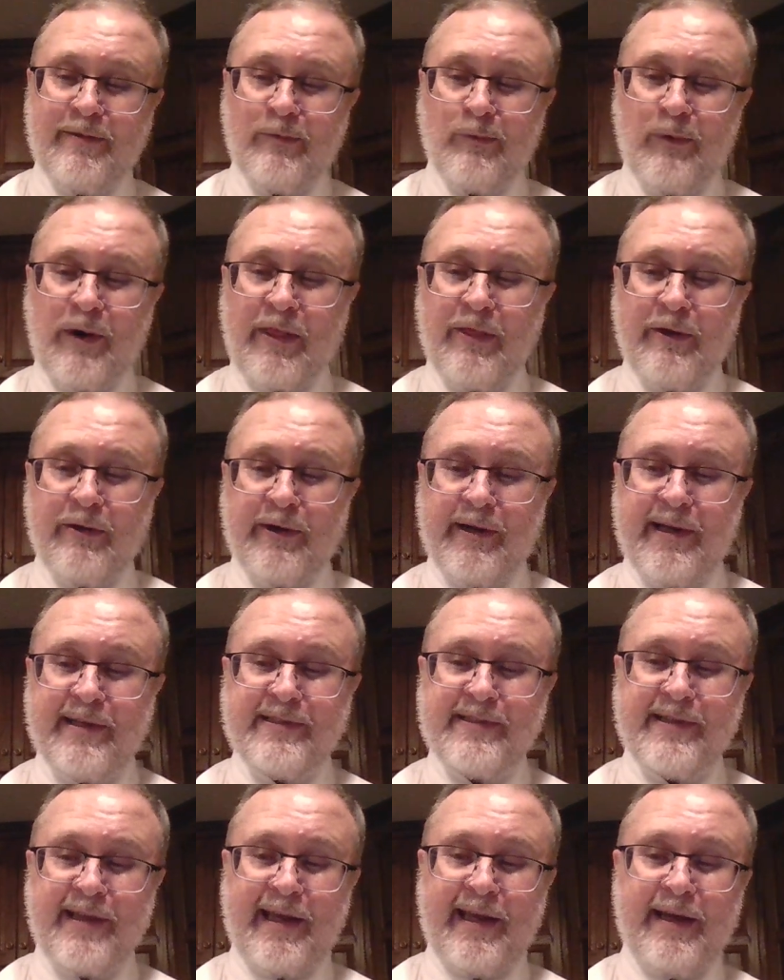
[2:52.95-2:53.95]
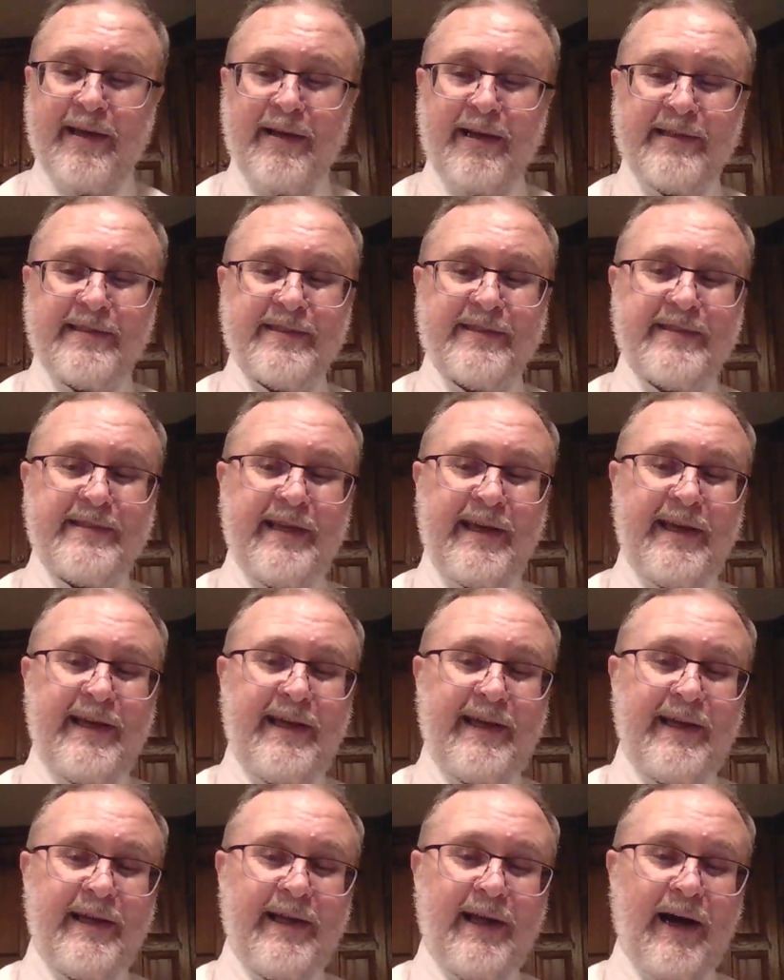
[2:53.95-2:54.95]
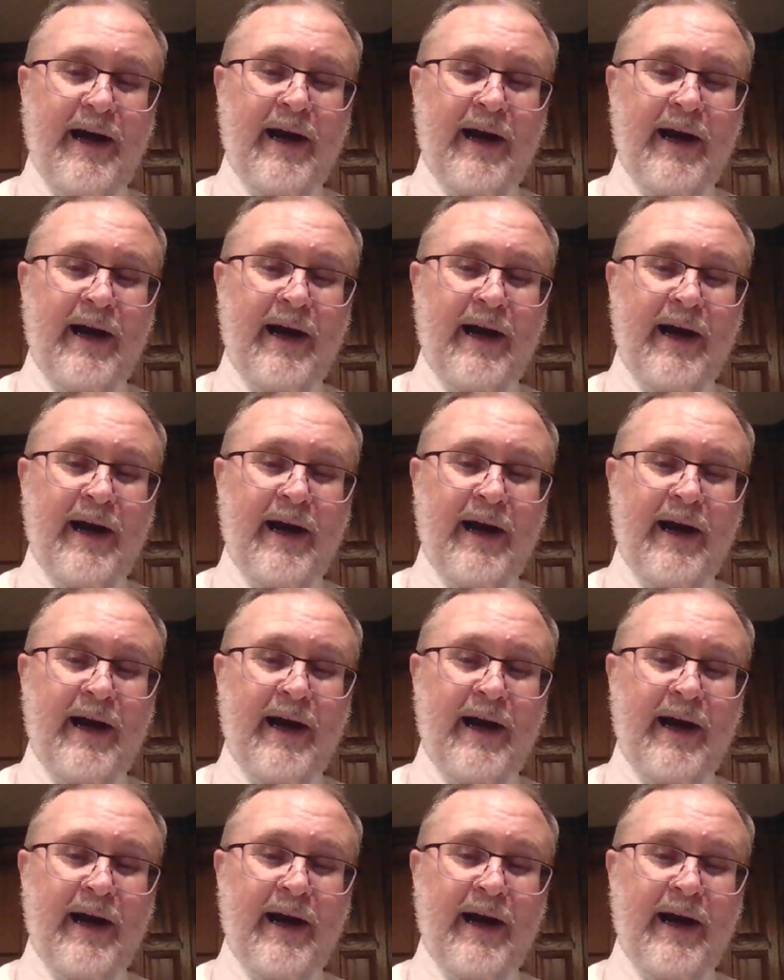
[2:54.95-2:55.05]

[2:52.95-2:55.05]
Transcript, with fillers: whether it's in a sea,